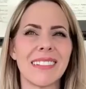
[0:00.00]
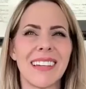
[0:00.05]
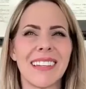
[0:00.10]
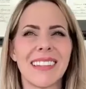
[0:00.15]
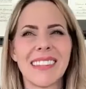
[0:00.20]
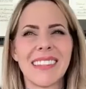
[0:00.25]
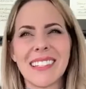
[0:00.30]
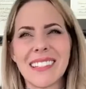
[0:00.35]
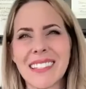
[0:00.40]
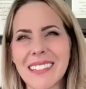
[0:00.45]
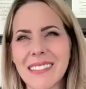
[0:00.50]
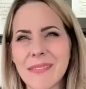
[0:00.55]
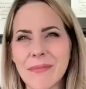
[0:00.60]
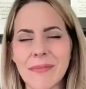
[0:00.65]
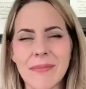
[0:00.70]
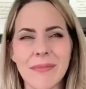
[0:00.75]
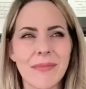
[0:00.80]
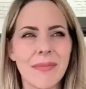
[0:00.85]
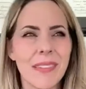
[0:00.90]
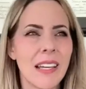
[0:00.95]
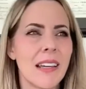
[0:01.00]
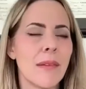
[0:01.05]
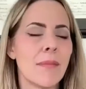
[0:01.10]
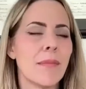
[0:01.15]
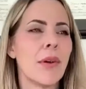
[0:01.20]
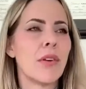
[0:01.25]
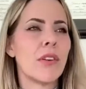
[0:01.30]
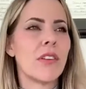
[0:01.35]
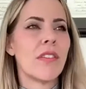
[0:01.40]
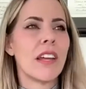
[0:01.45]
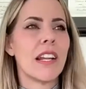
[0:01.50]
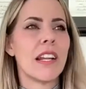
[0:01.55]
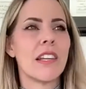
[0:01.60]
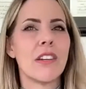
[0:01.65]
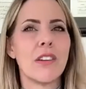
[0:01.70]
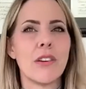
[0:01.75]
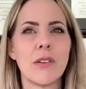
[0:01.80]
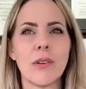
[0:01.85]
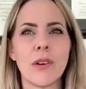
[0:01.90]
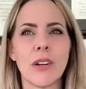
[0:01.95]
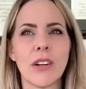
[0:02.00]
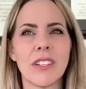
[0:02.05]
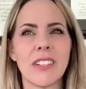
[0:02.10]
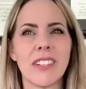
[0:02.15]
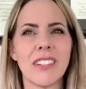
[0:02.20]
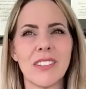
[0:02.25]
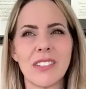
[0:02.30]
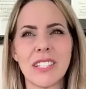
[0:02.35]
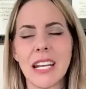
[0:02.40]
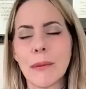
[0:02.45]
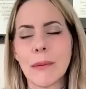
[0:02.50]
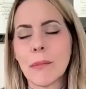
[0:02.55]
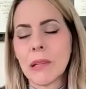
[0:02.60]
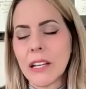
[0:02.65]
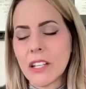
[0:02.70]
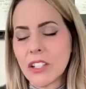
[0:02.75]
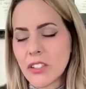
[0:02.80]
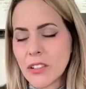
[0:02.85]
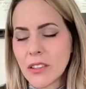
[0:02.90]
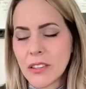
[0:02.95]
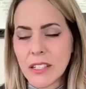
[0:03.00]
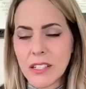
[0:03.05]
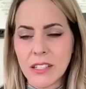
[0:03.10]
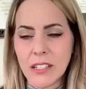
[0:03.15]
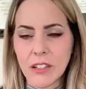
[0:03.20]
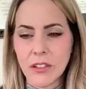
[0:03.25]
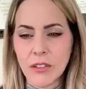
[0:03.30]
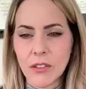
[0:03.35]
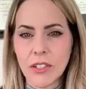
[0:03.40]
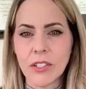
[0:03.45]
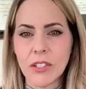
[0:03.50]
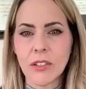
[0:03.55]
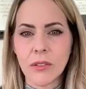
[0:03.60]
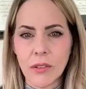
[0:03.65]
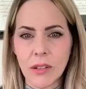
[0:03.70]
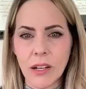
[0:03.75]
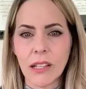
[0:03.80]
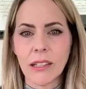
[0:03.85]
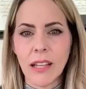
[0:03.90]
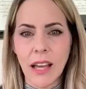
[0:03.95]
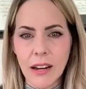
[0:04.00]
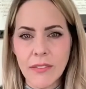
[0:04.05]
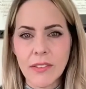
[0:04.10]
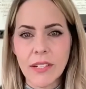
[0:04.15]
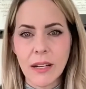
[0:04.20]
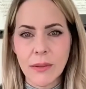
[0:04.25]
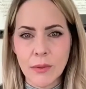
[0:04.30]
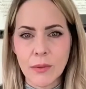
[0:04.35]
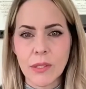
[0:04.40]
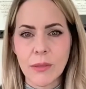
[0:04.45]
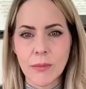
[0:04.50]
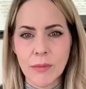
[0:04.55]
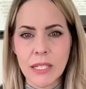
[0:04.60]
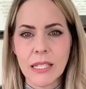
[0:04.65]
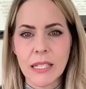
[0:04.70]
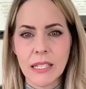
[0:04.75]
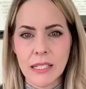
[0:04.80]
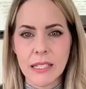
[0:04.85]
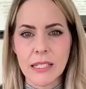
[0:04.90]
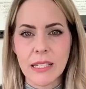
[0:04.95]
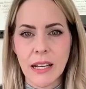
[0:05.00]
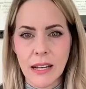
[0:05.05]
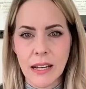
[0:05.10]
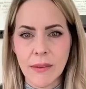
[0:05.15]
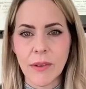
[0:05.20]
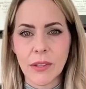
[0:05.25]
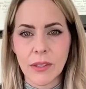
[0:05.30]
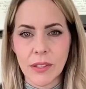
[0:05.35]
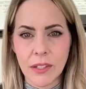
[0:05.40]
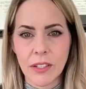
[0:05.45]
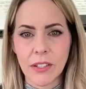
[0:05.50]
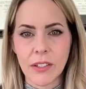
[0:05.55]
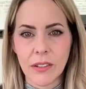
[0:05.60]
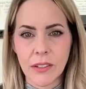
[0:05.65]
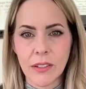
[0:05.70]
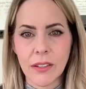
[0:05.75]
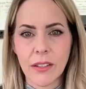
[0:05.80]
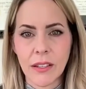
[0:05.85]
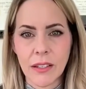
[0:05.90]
nothing's motivating you, or you don't take pleasure in things that you used to, a lot of times what's missing is time on the earth.